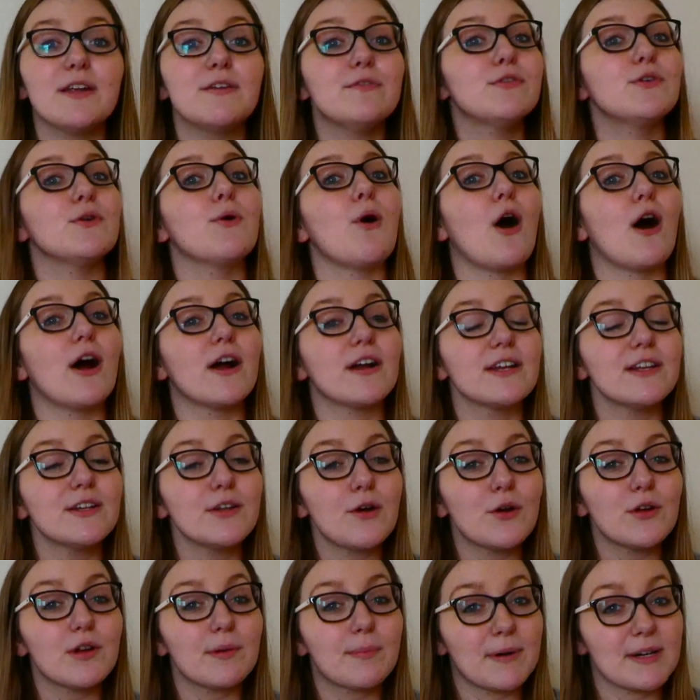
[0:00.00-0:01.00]
if you already
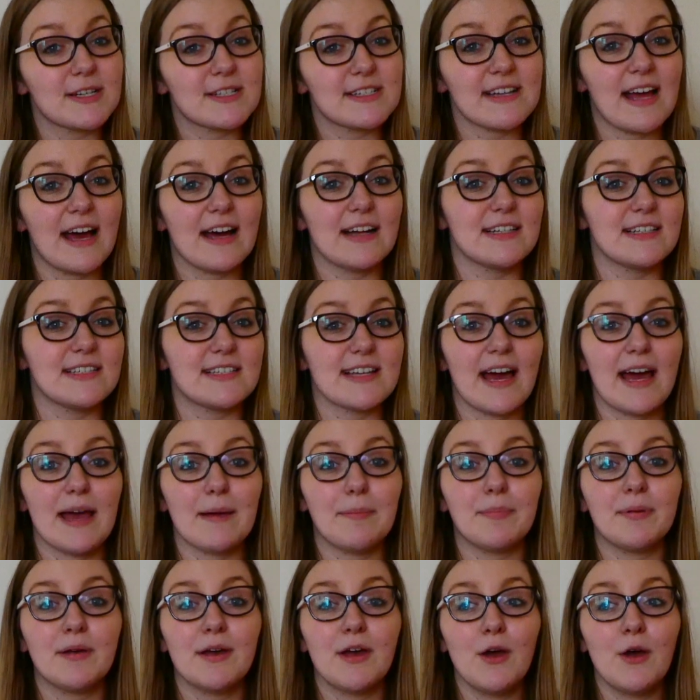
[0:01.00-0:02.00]
know your personality
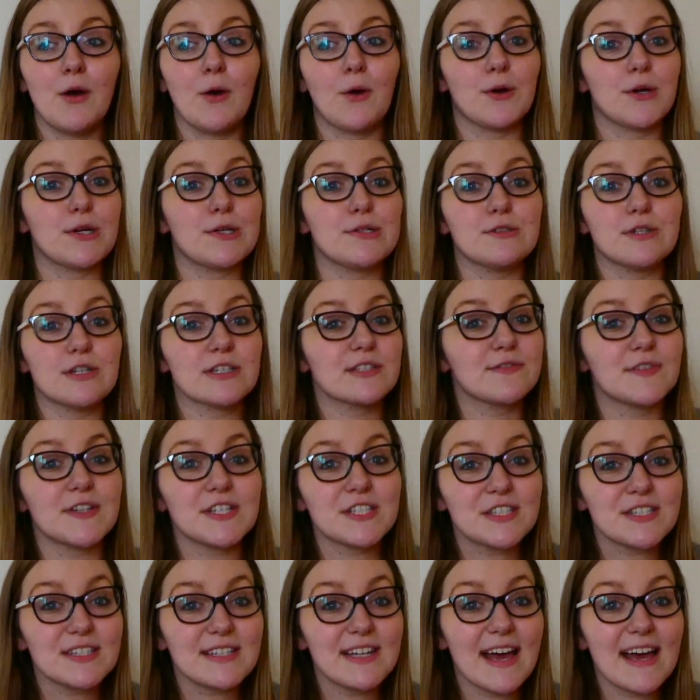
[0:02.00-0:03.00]
type or you just
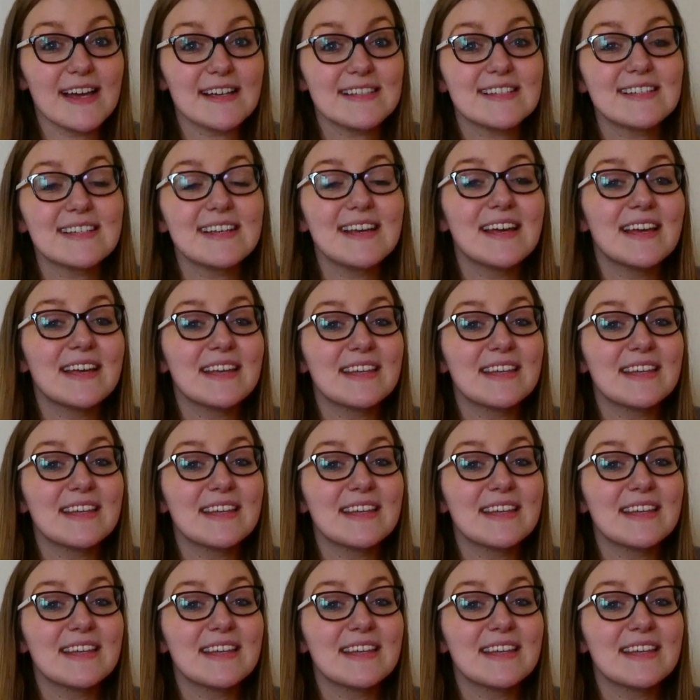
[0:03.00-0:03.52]
finished the test,